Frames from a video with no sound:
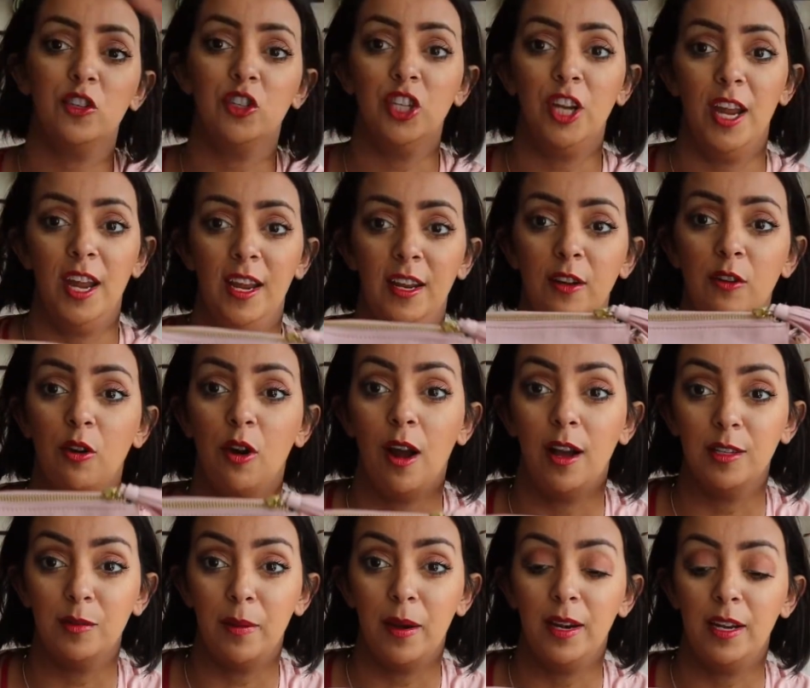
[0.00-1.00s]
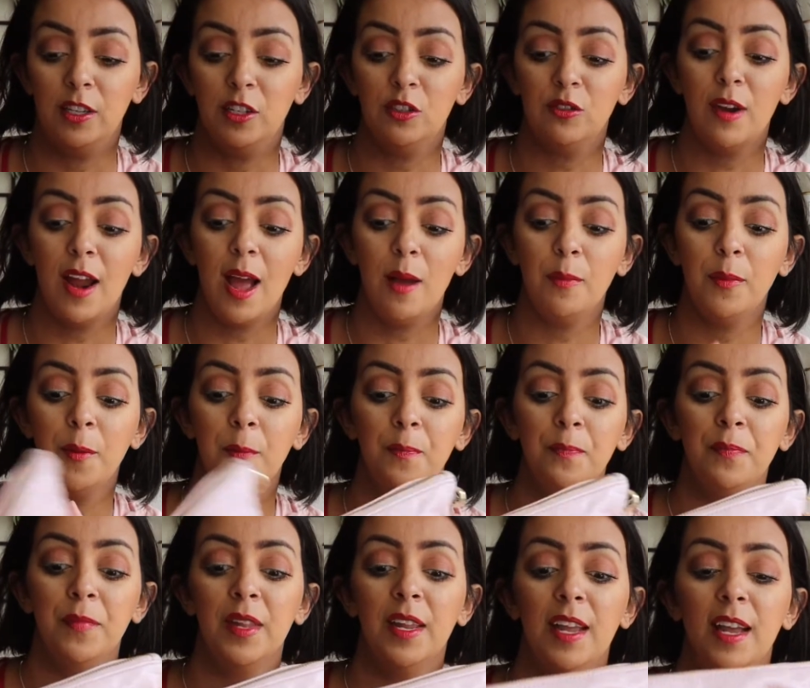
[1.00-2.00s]
chain crossbody strap.
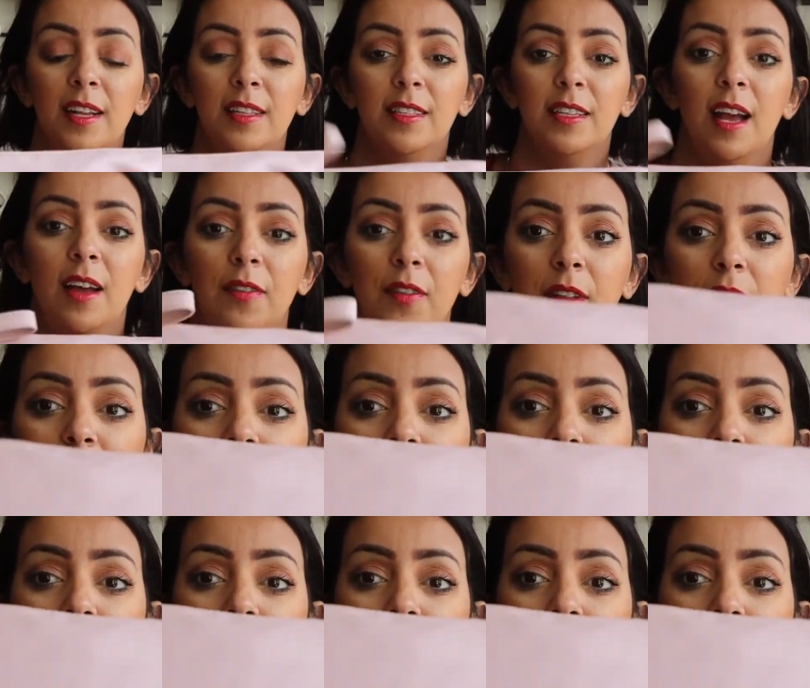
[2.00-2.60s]
It's got the